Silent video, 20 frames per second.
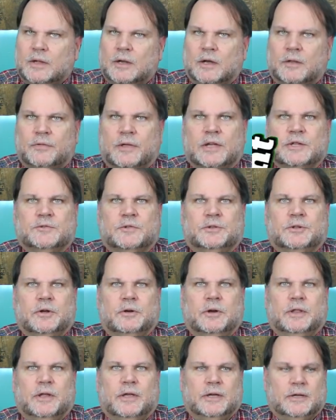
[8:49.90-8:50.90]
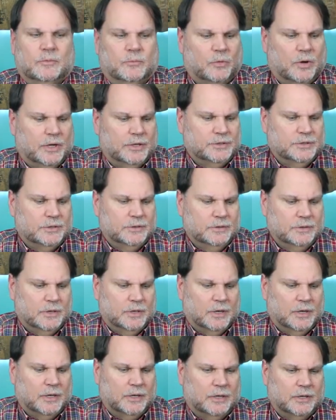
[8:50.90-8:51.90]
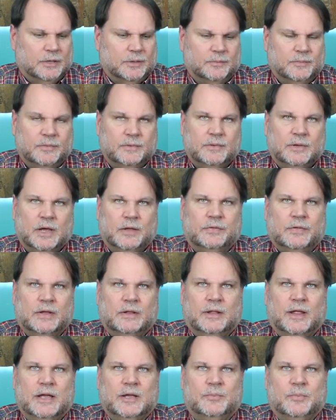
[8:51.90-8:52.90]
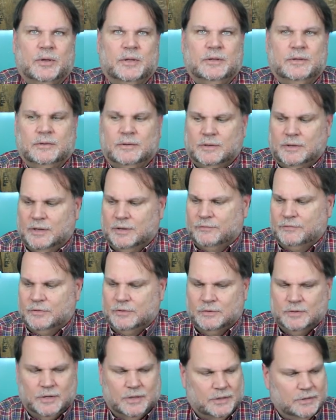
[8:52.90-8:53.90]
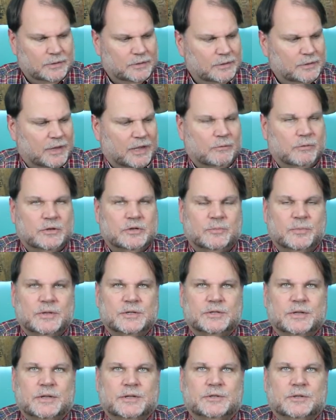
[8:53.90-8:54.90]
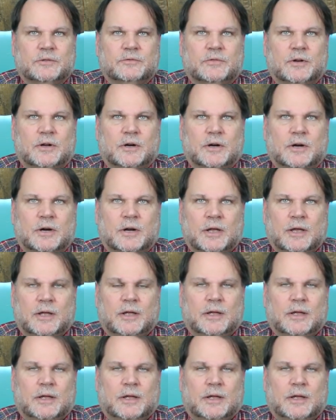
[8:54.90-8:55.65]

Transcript: You know, thanks for tuning in and watching. Hit that like button if you like what you've been seeing so far.